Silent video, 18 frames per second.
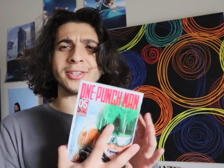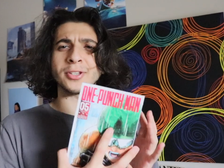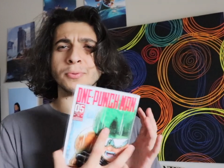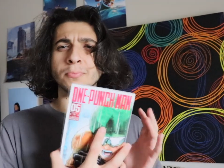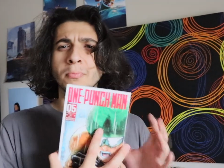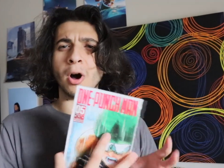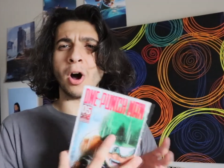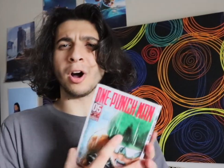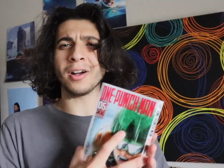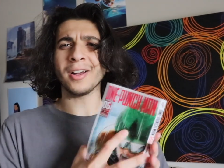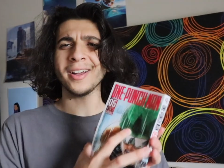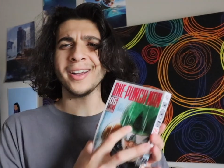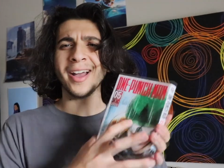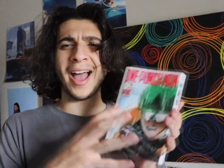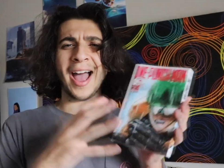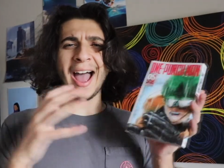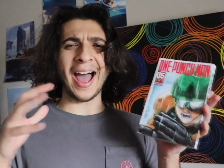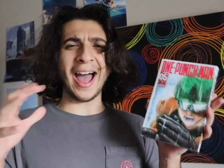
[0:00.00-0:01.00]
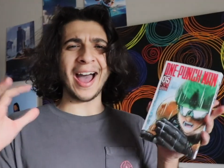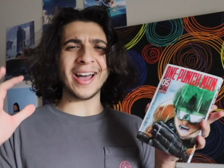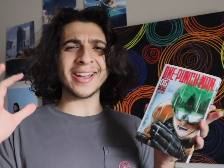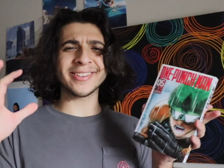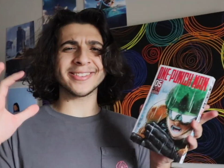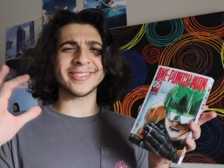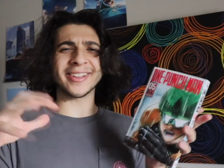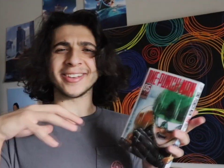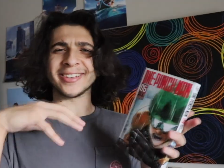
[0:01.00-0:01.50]
this manga
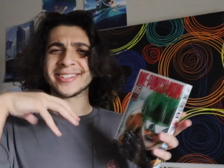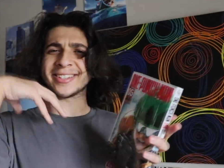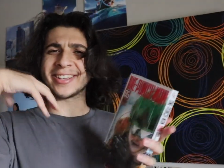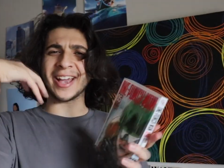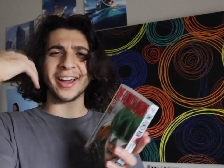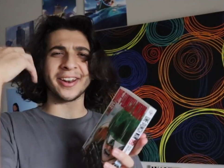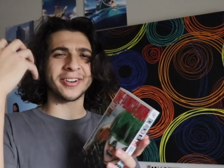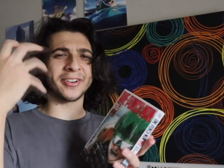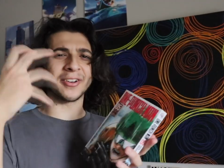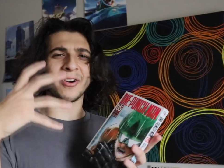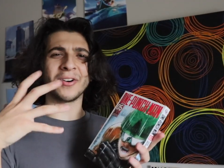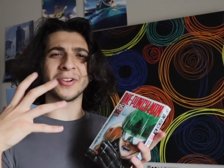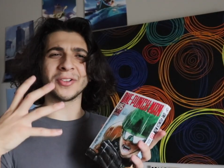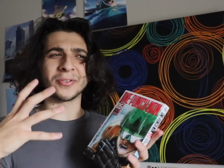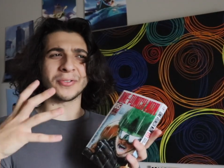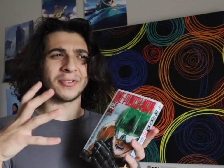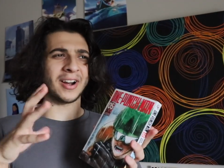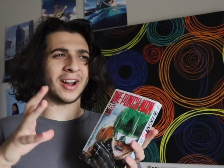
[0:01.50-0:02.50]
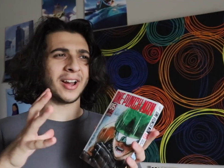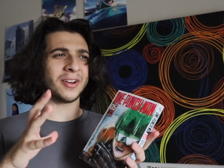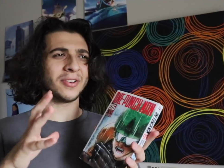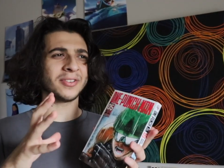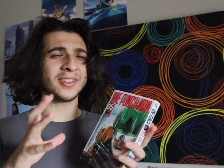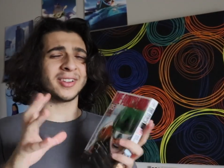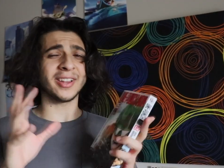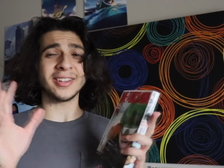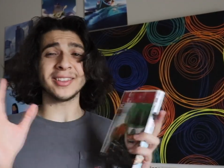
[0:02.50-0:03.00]
has like scattered all
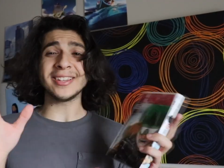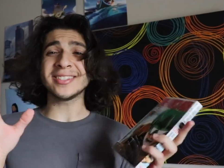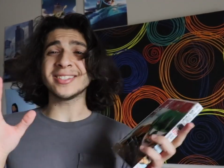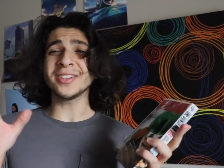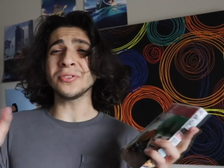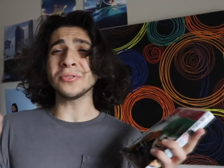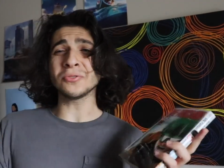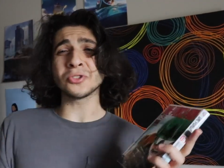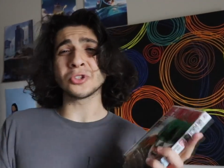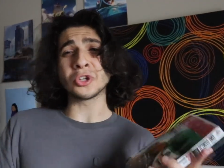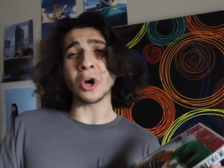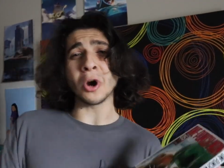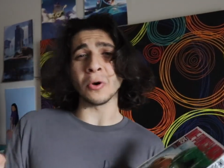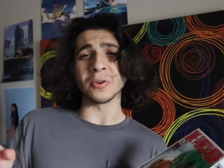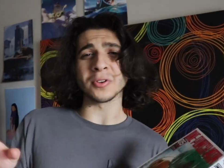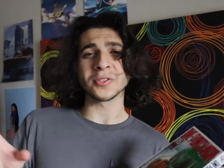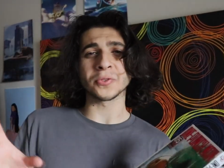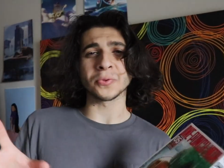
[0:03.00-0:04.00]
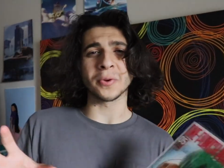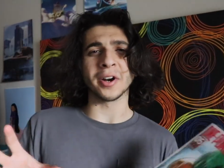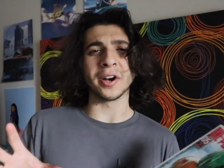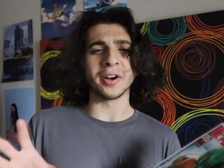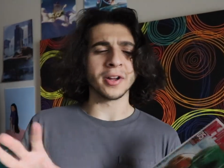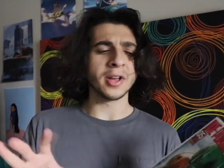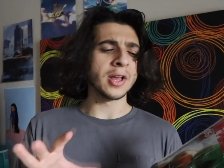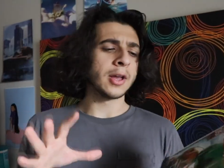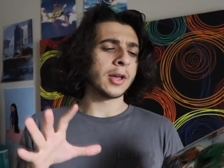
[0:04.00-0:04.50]
around, like these little jokes
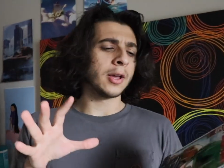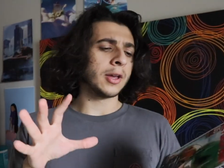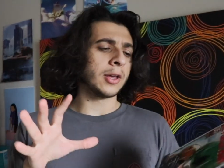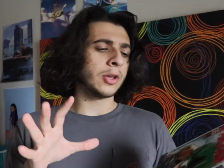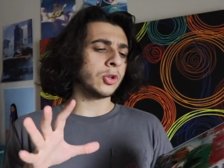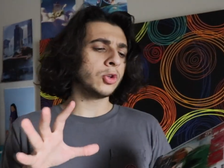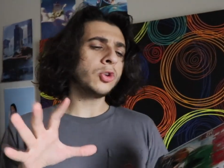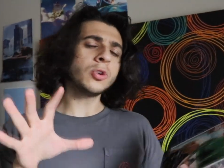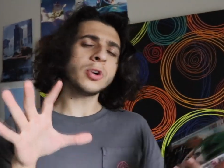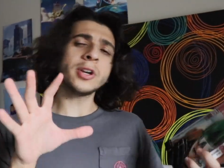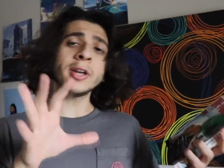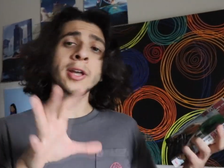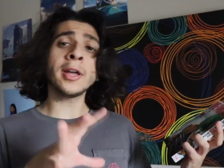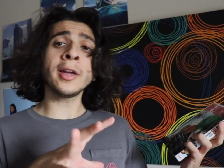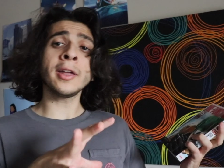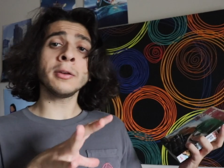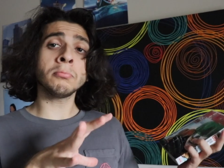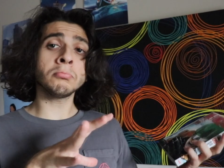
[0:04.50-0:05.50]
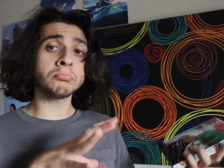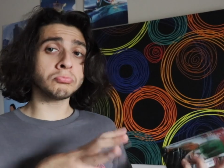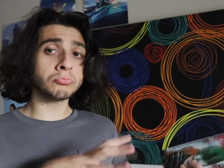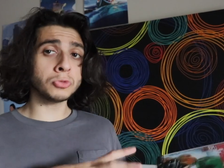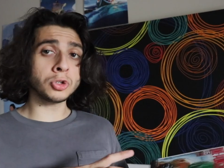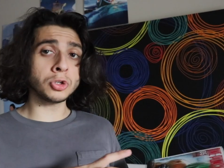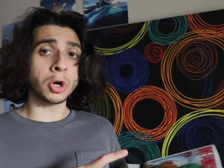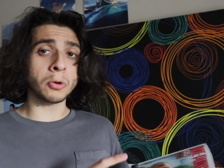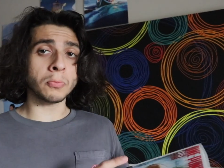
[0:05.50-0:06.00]
where you can,
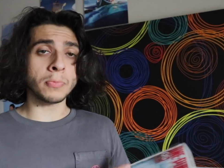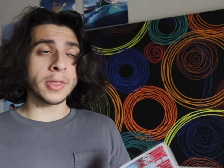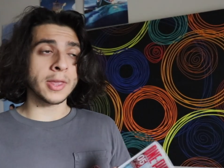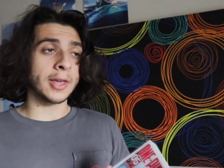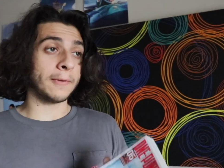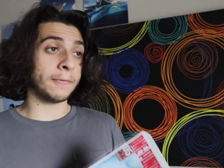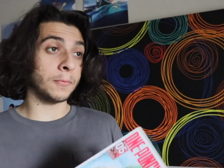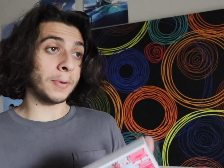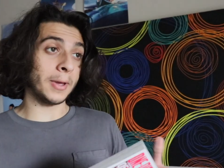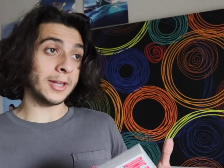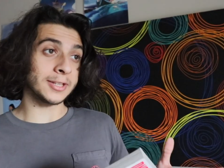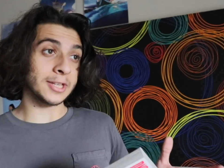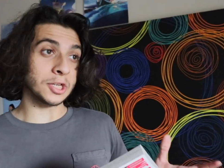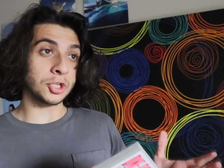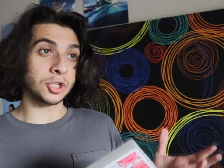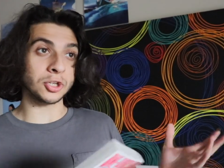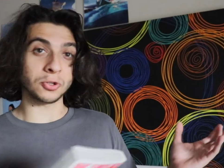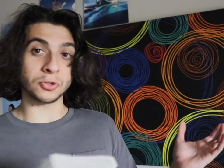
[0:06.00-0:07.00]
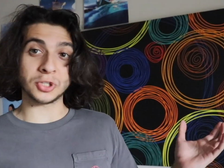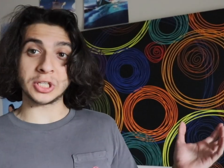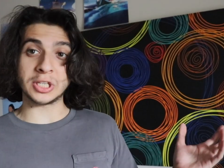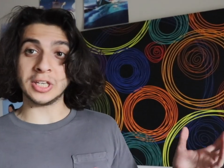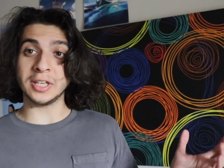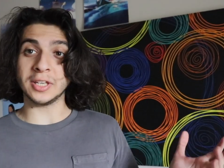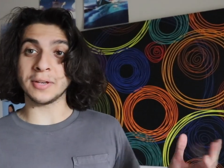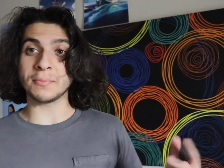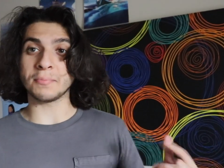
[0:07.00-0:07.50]
you know, if you pay attention, you'll
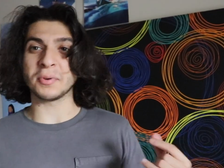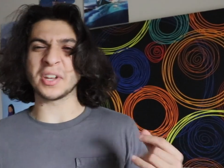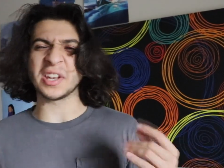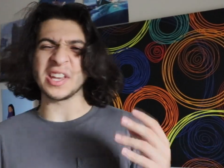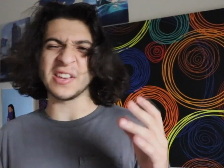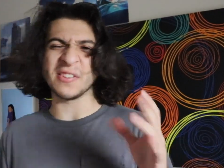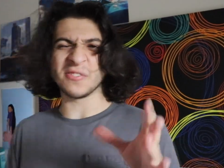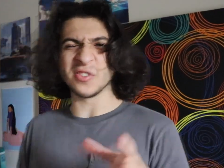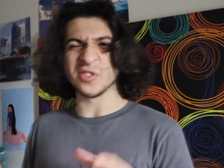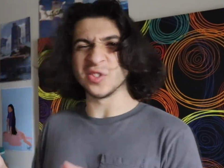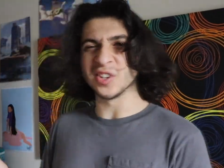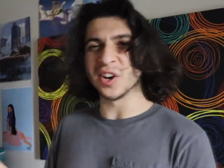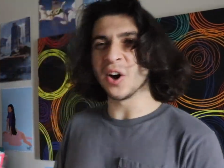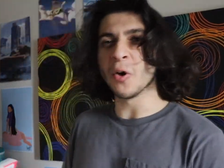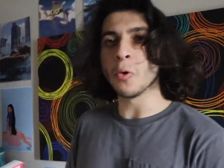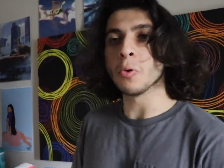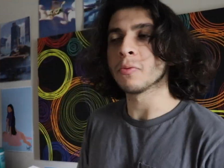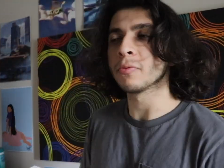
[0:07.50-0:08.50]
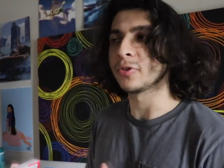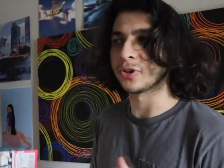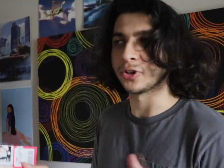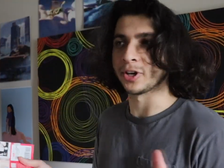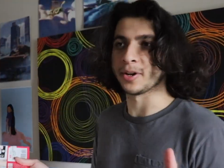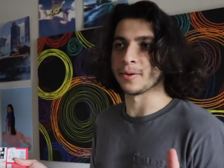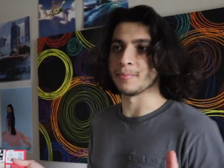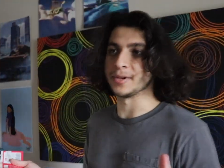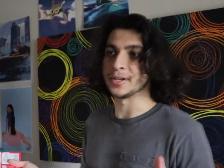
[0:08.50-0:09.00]
see it, but if you don't, you're
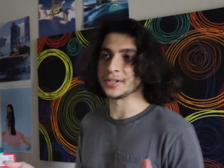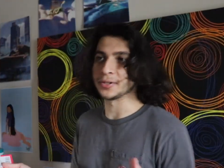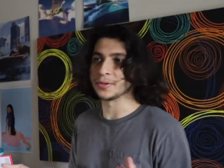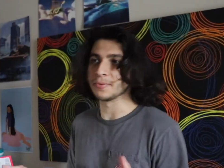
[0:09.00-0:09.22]
gonna miss